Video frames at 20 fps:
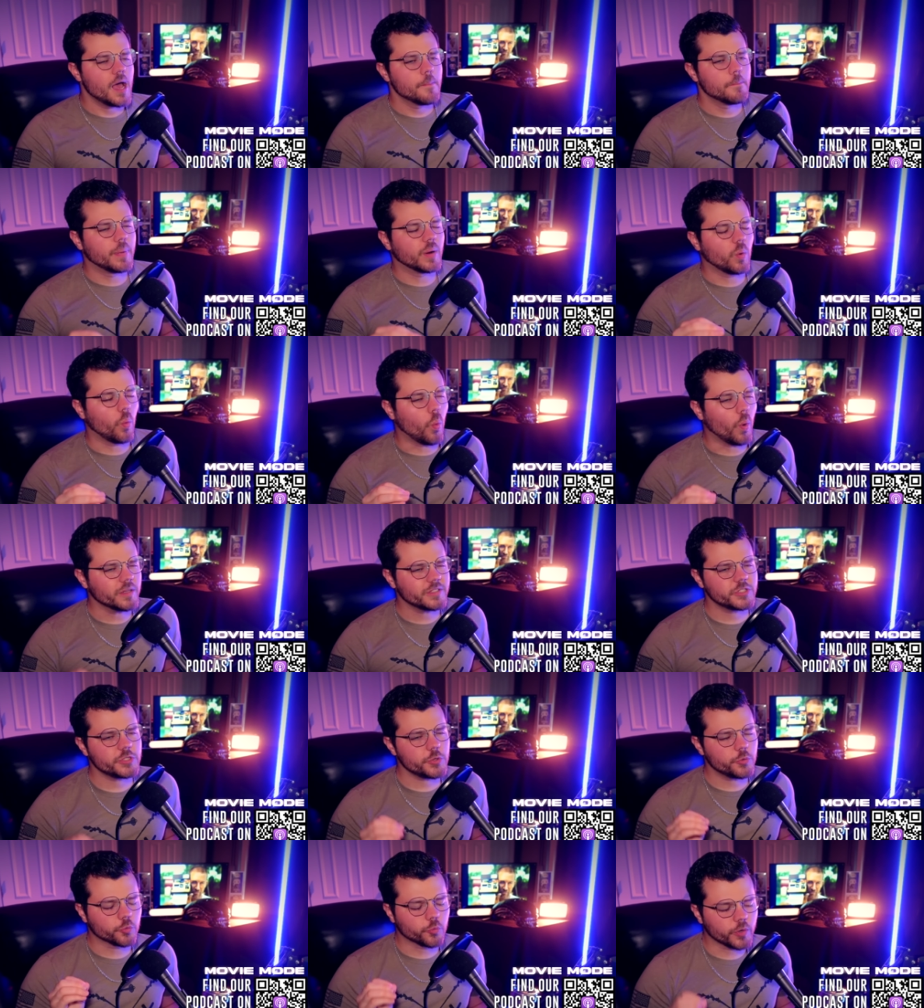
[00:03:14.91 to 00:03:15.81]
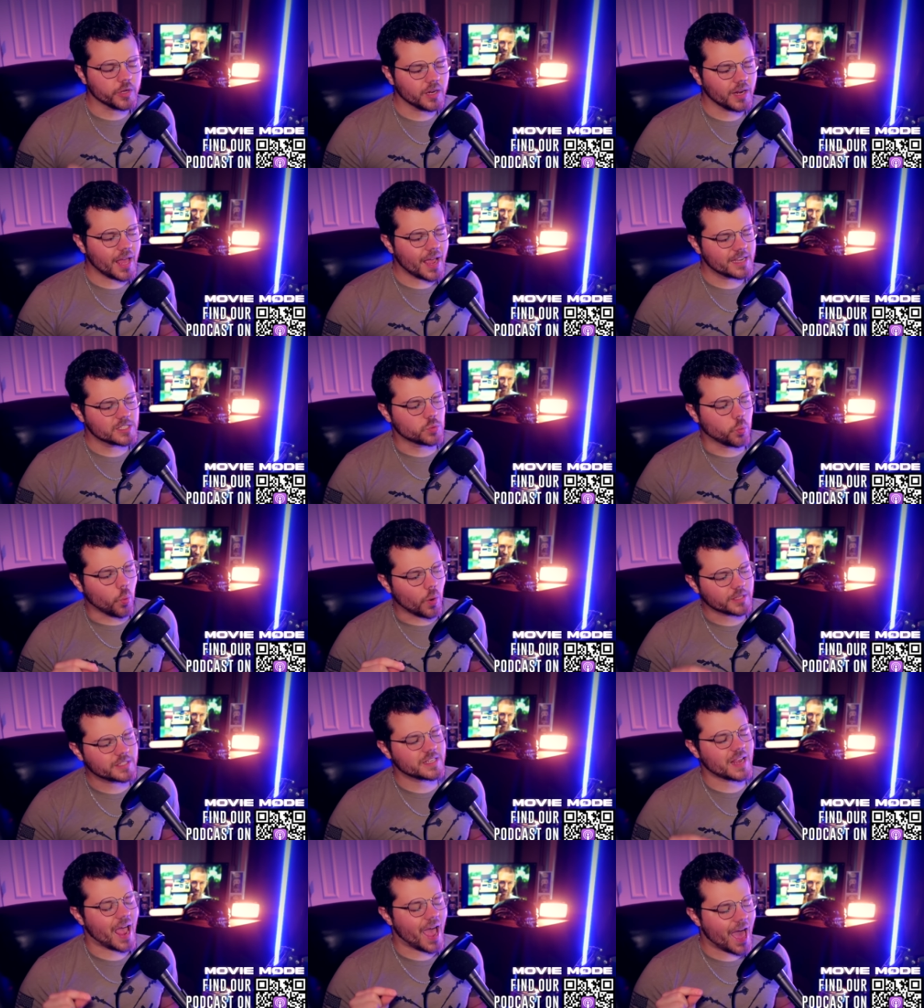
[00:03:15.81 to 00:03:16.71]
But once you realize
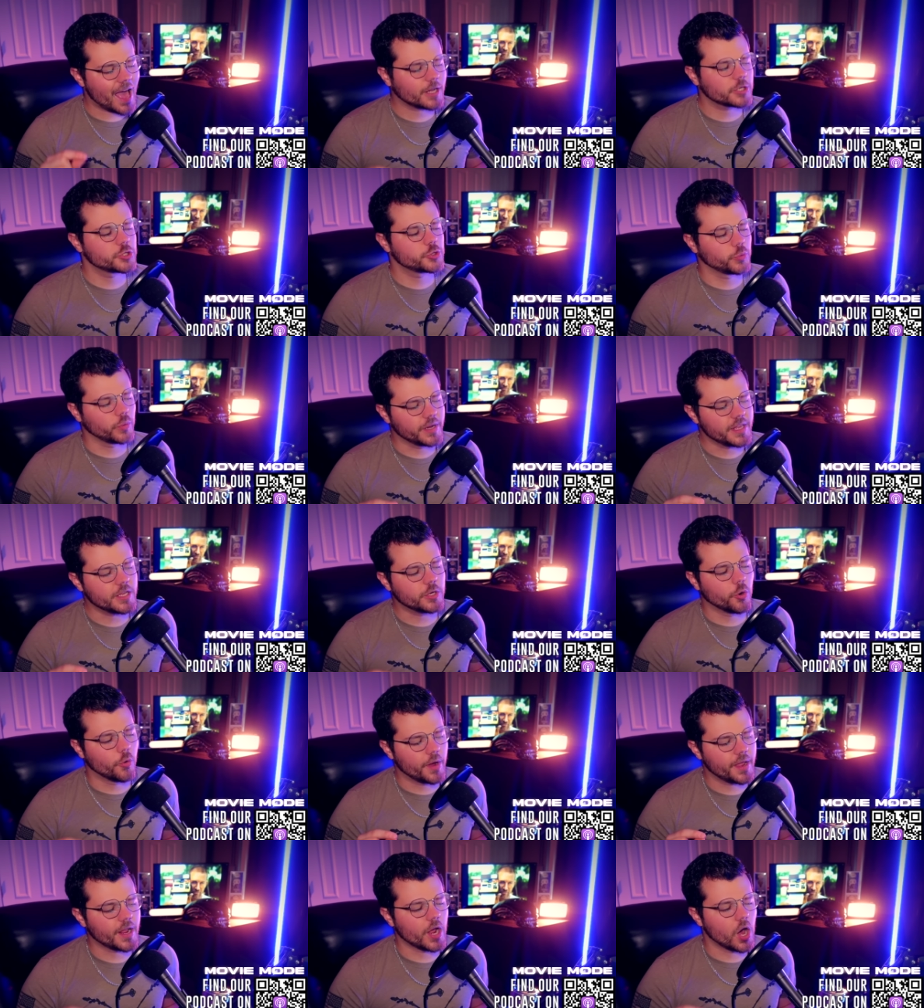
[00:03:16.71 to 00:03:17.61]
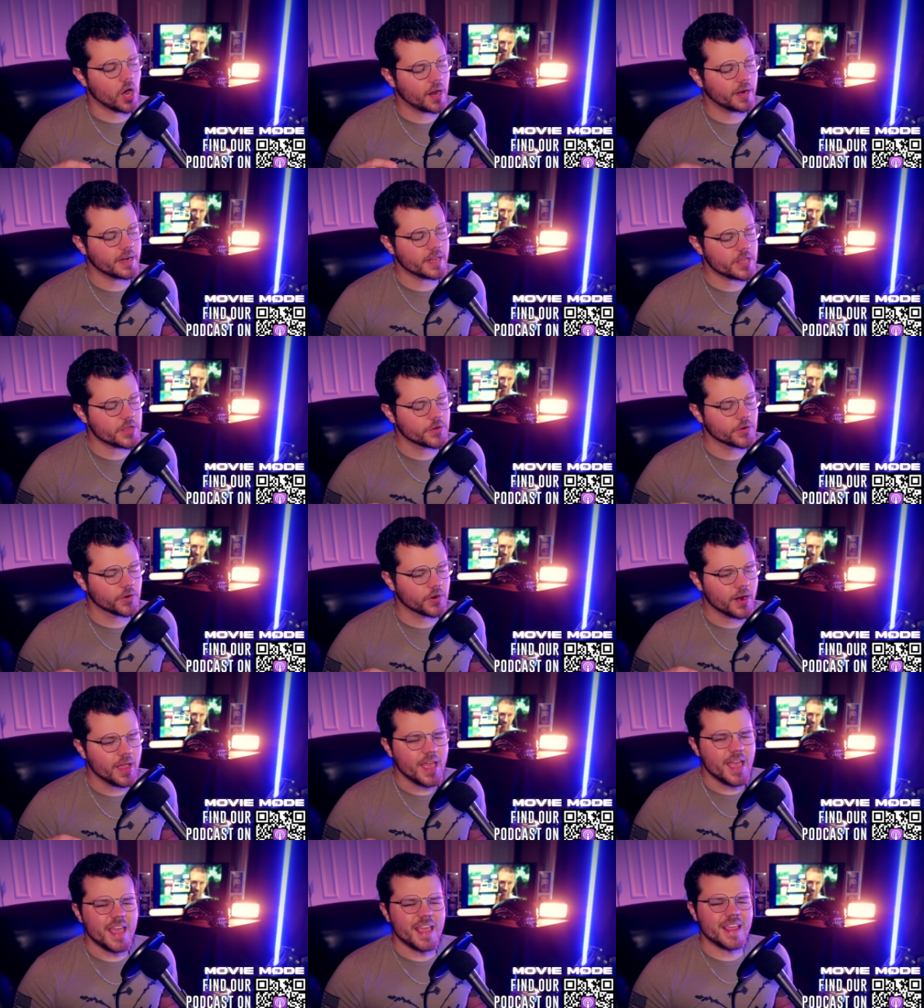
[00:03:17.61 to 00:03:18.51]
what's actually going on here,
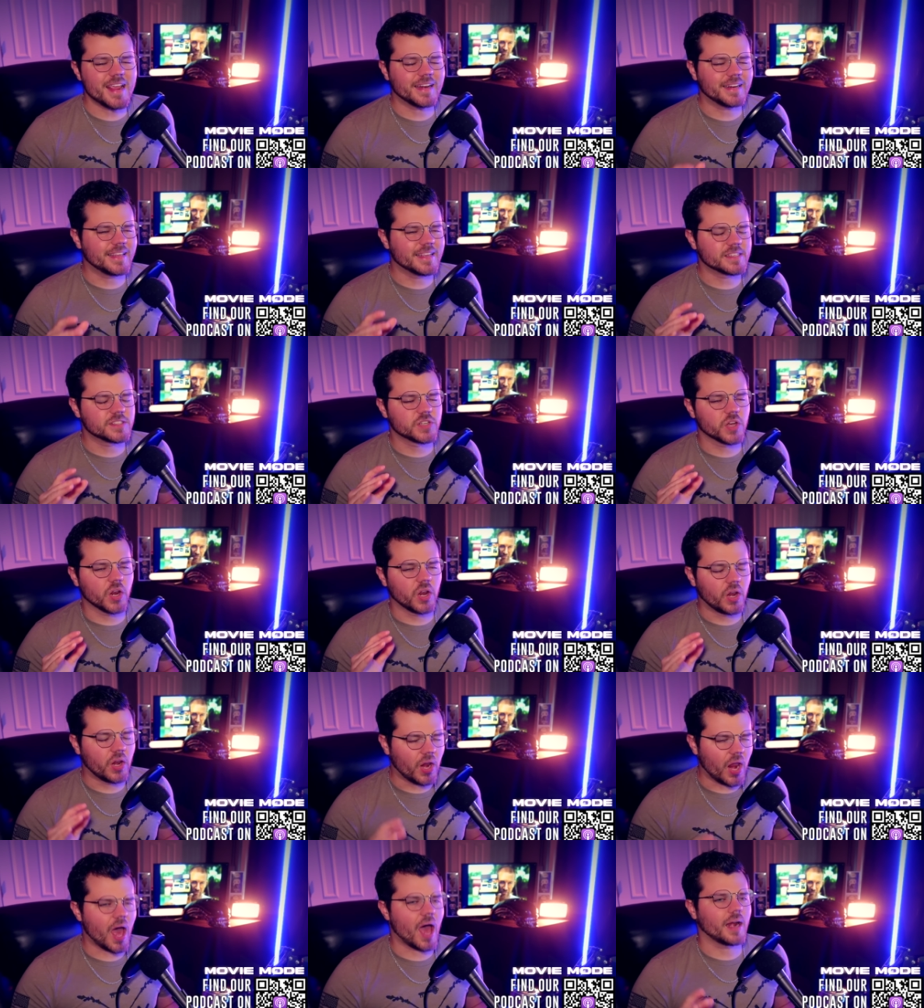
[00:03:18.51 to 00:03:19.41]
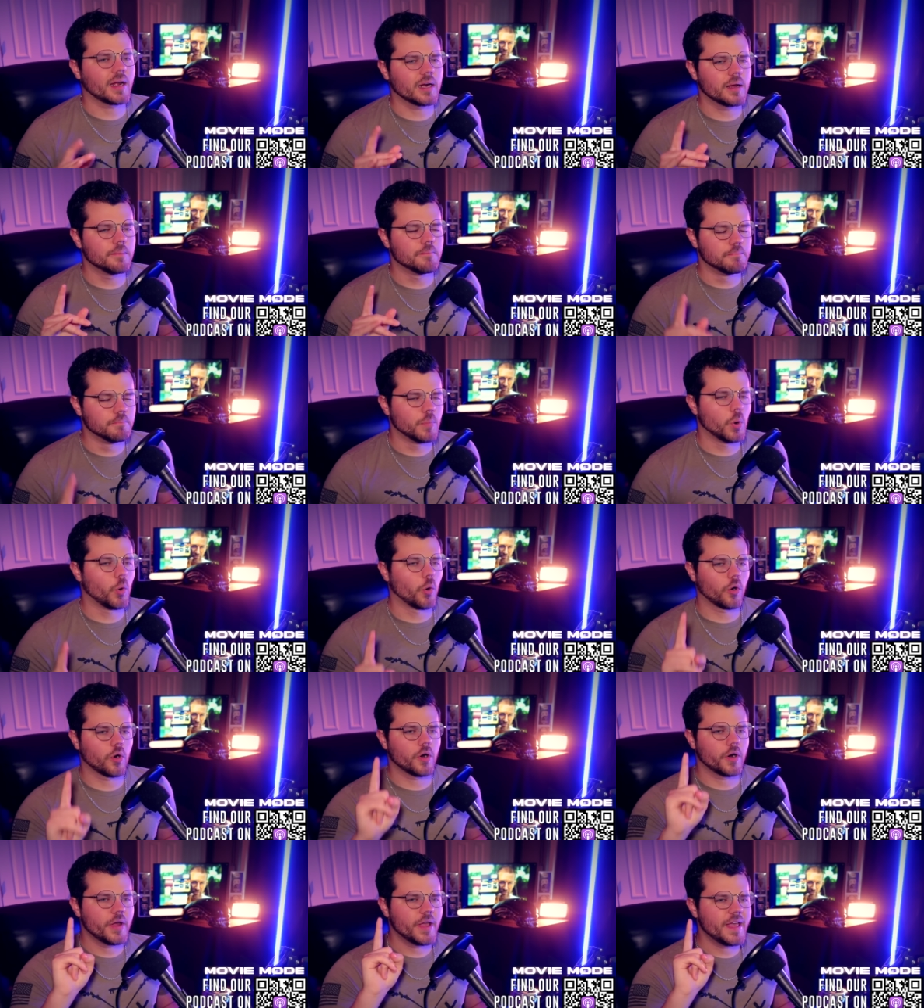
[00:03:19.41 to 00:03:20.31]
it gets a lot
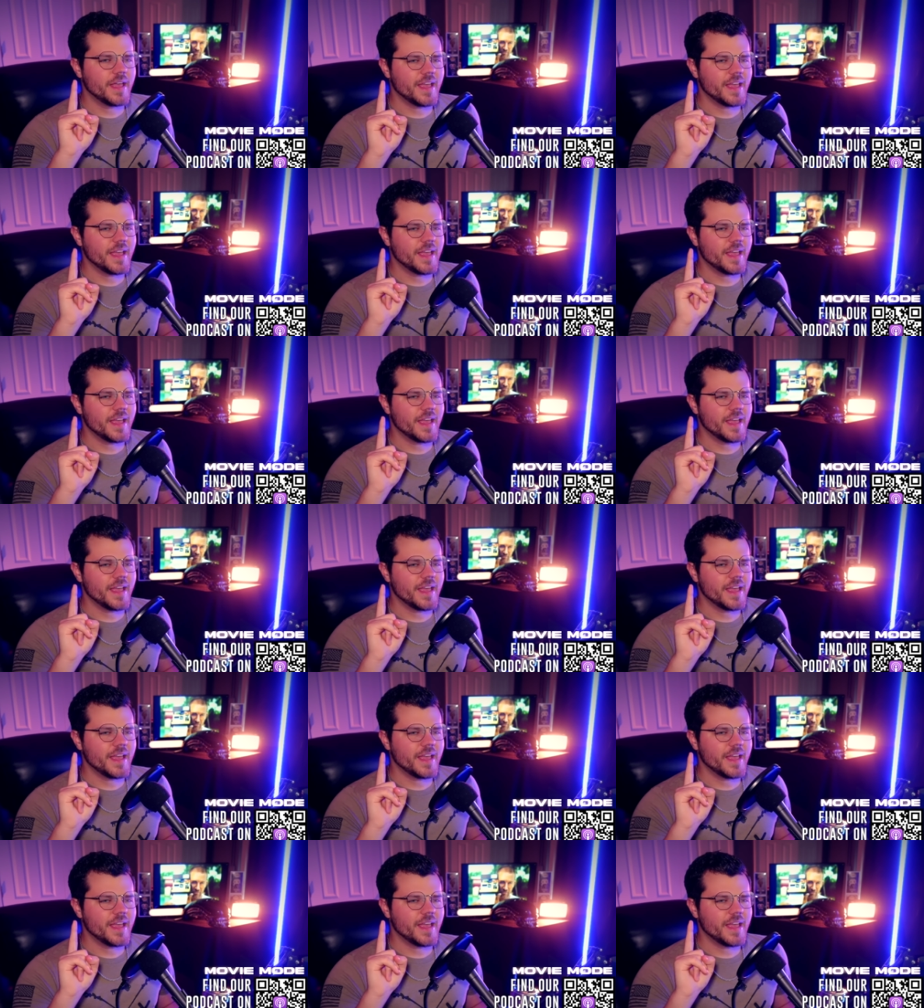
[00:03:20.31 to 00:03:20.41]
more